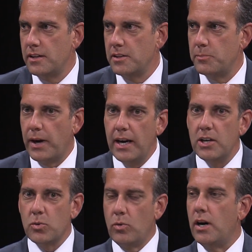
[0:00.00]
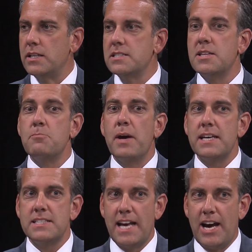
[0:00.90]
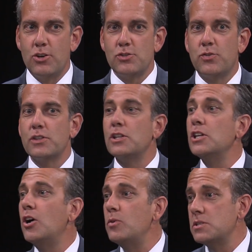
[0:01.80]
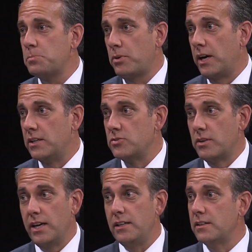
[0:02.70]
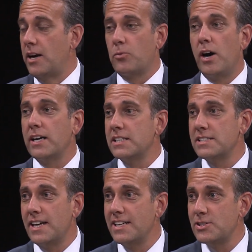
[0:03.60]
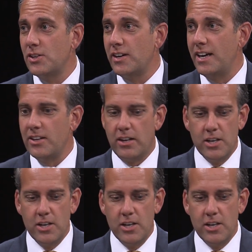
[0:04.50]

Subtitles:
The buyer wants the best house for the lowest price, right? Not rocket science there either.